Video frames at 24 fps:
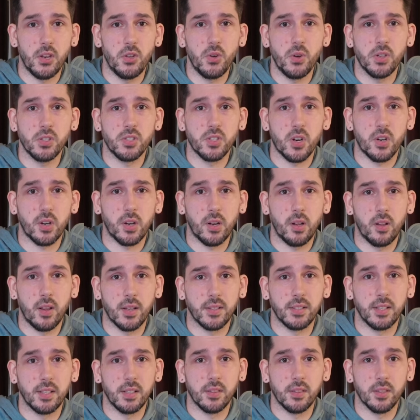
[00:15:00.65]
then you could start
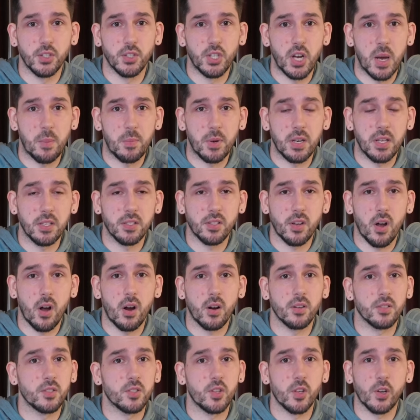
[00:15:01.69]
collecting the Japanese
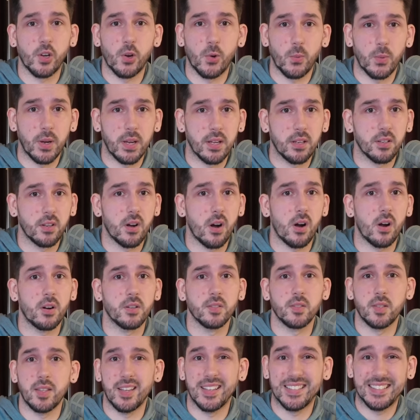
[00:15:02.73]
cards, the Korean
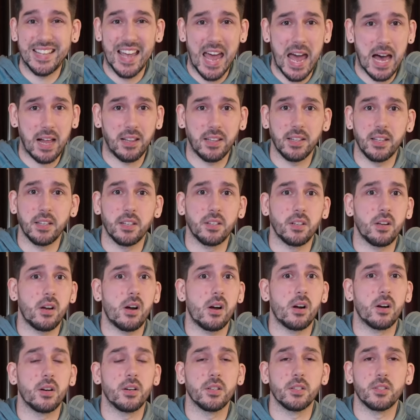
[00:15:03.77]
cards, the Italian
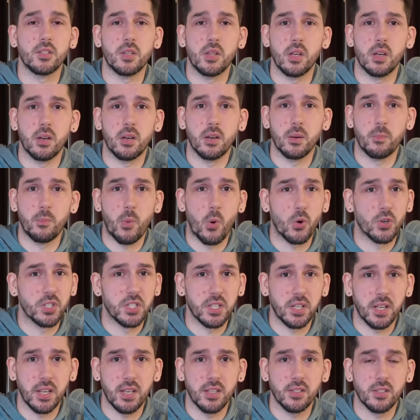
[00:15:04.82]
cards, the
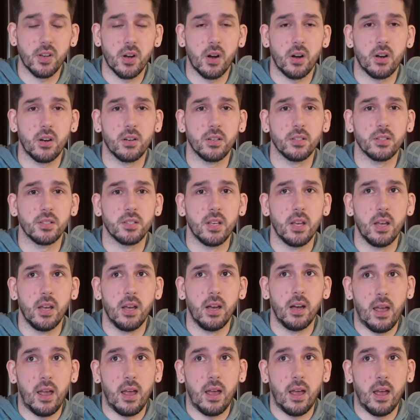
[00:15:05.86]
Portuguese cards,
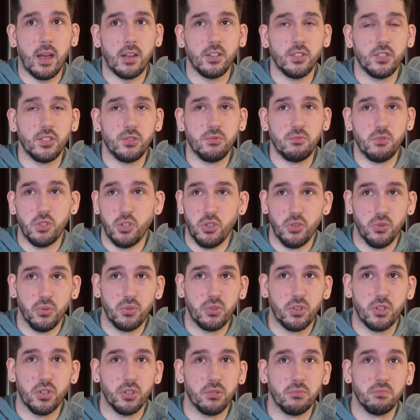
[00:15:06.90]
and you
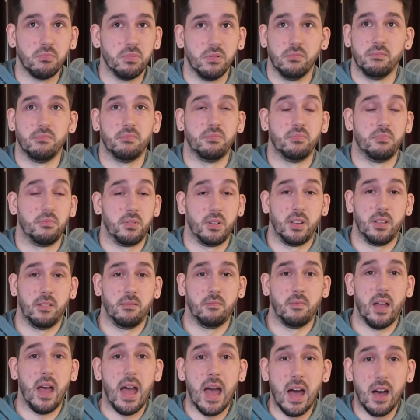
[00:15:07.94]
could
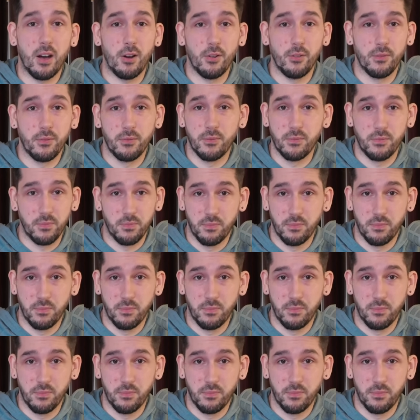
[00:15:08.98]
have